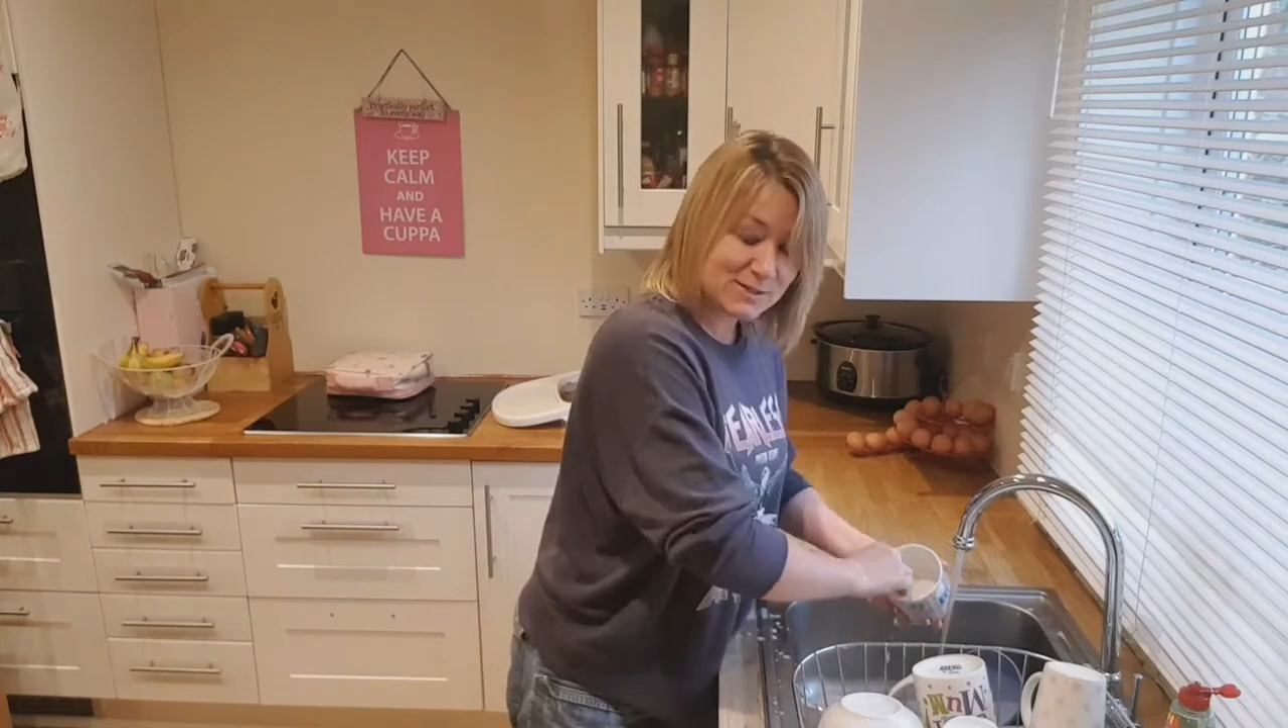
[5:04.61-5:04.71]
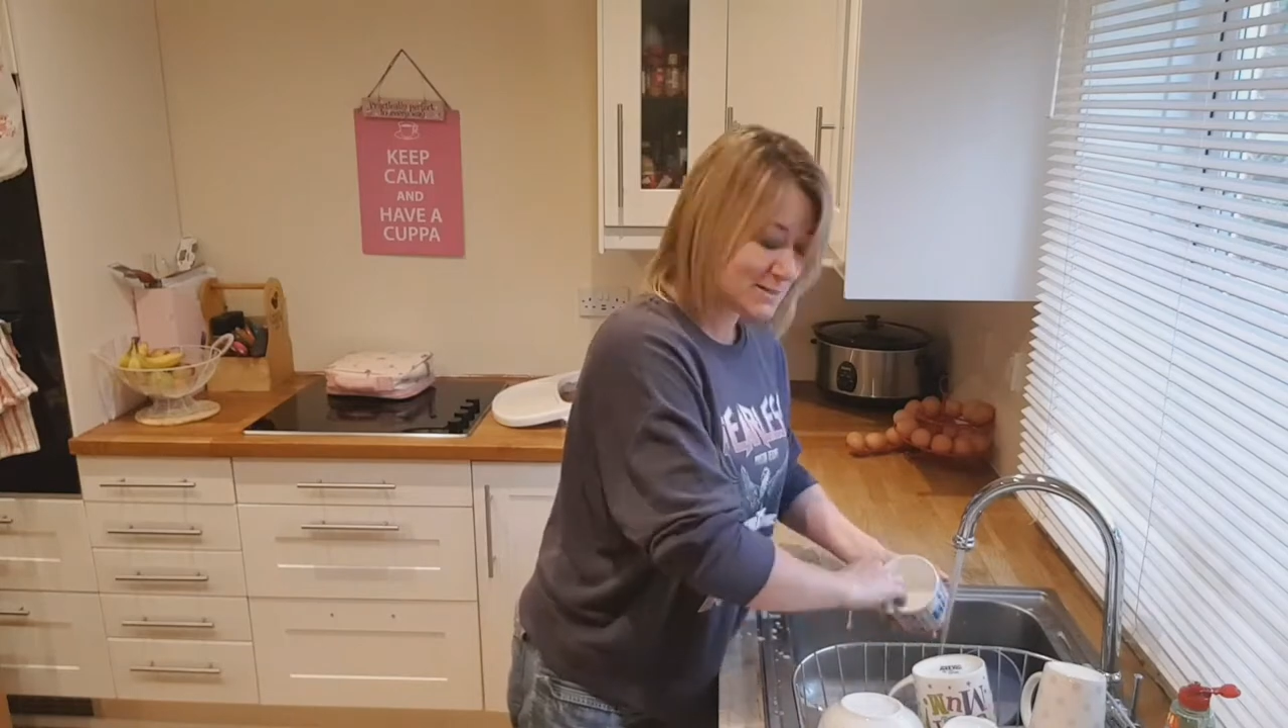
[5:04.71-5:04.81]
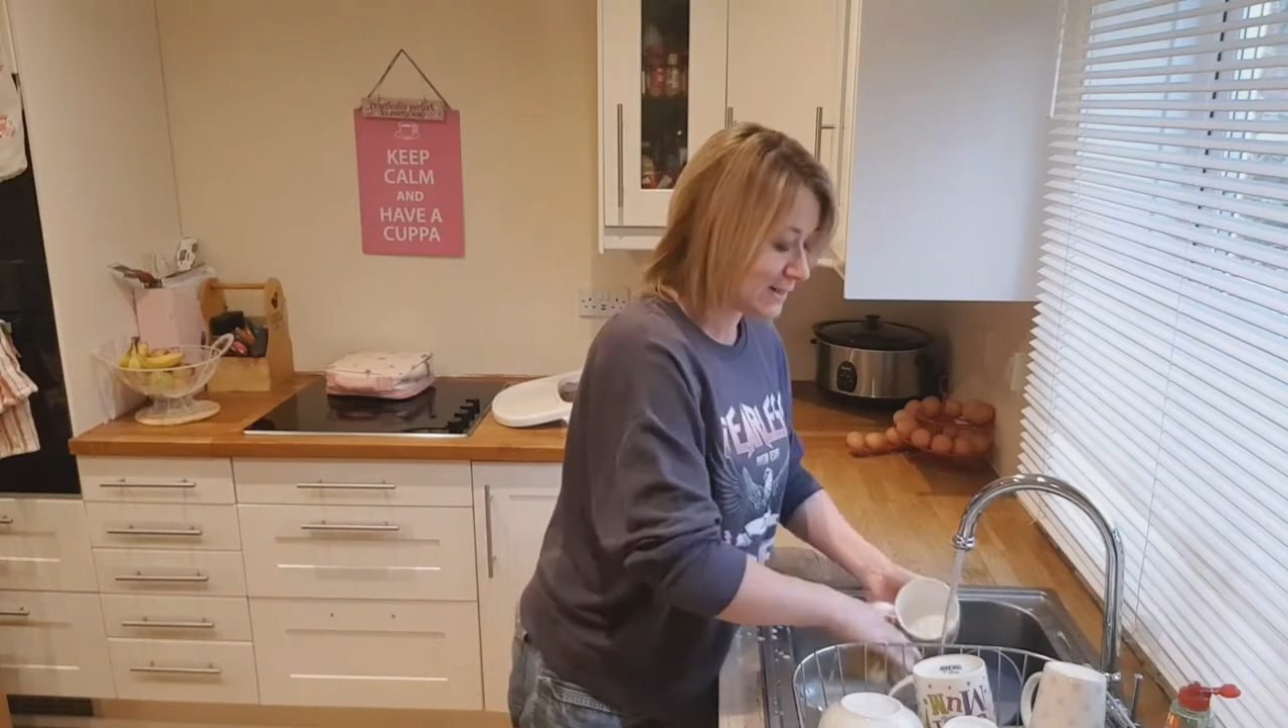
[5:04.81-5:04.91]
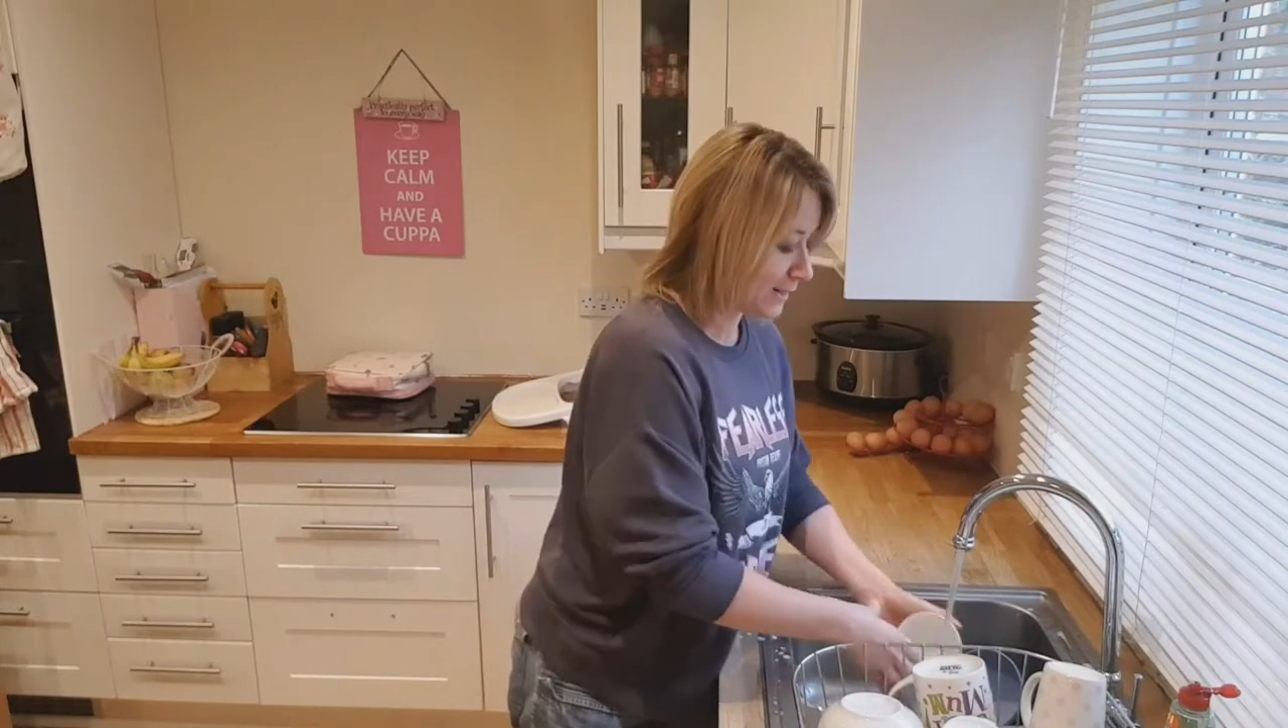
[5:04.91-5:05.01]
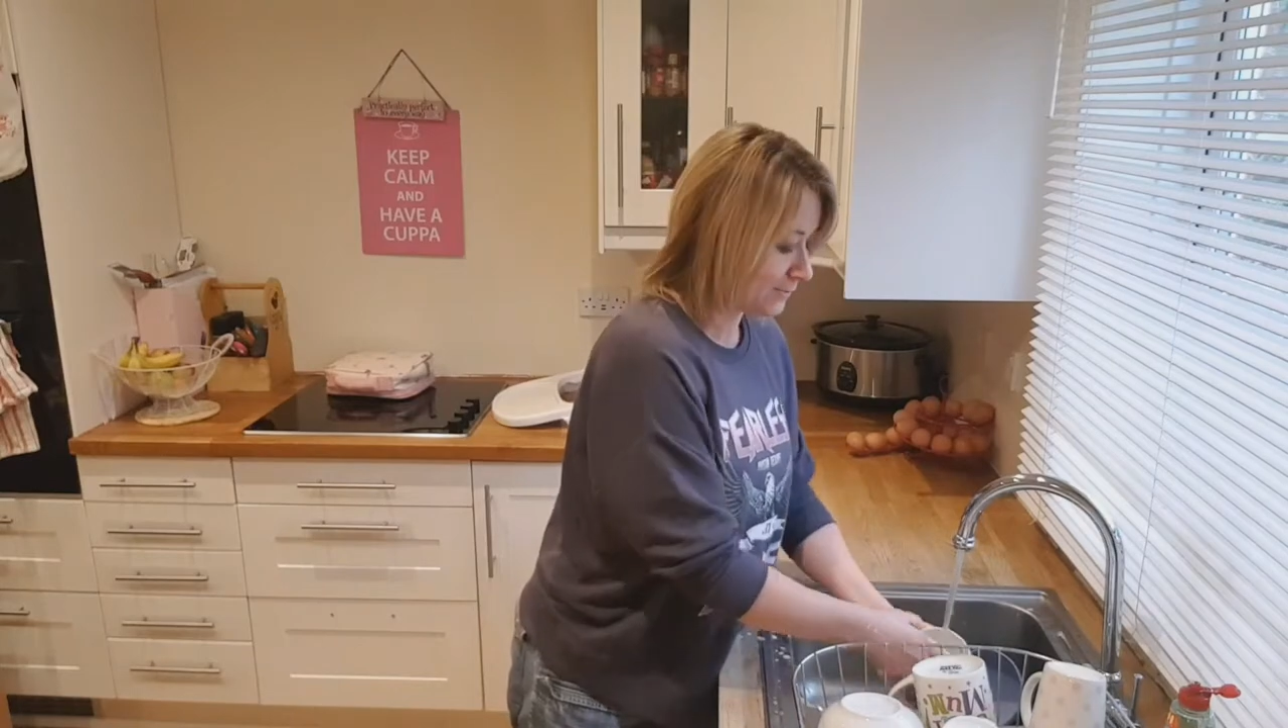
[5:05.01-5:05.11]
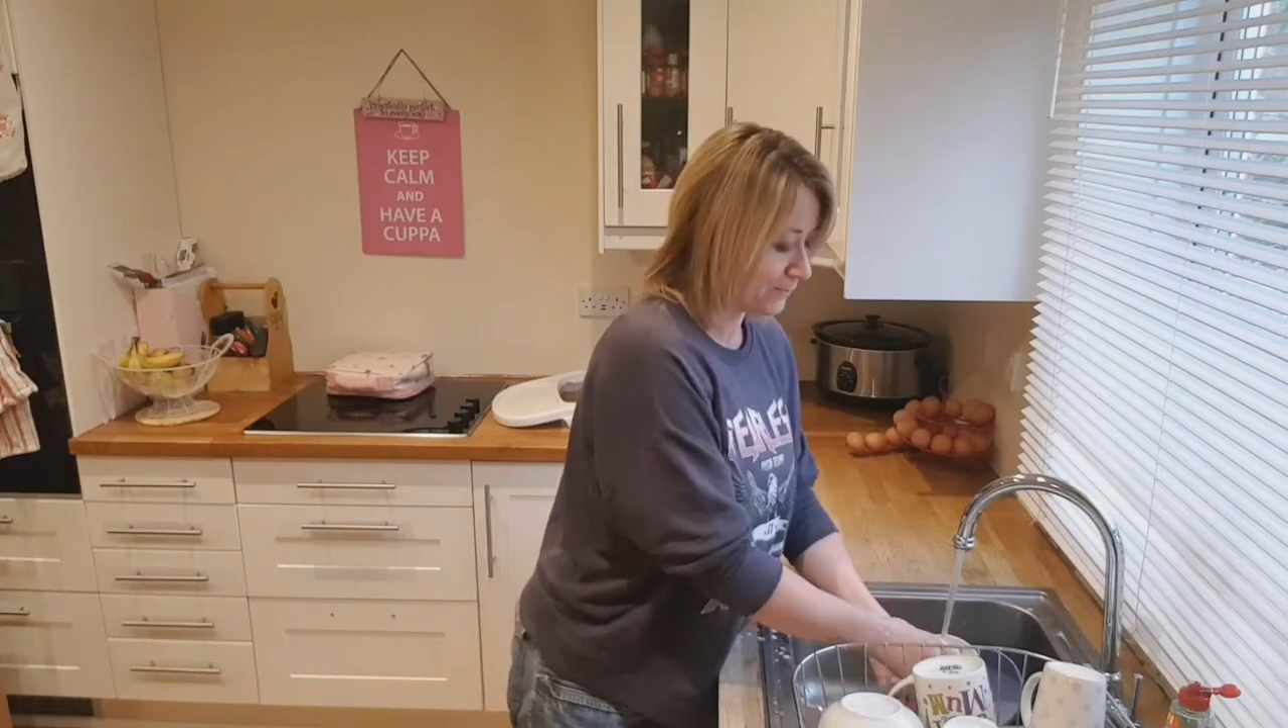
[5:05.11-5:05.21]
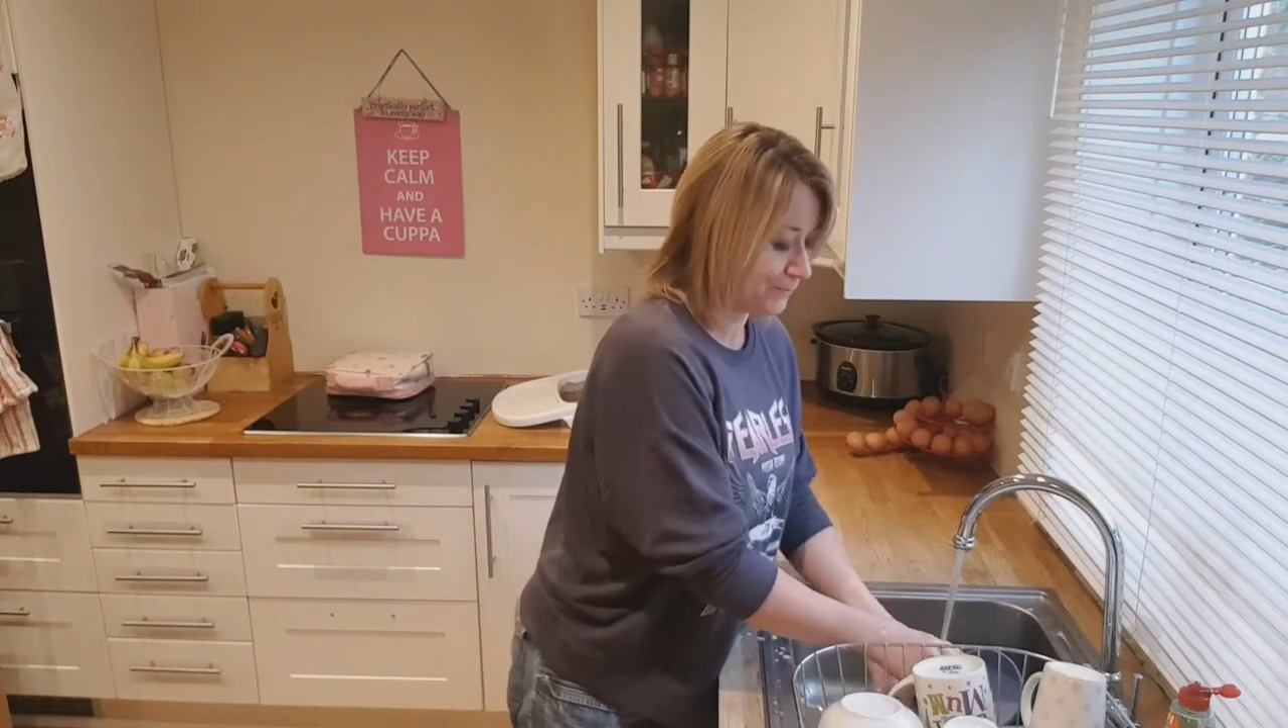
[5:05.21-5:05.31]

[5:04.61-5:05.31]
isn't it?